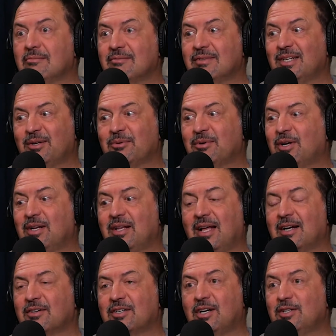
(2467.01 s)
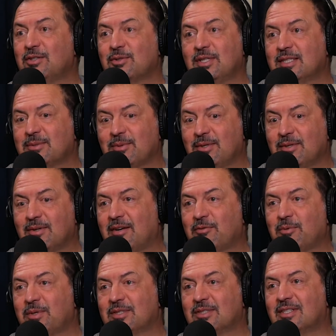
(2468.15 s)
you know, in a lot of countries where
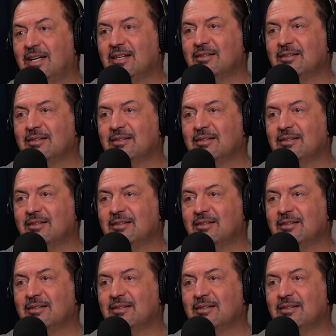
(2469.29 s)
everyone's kind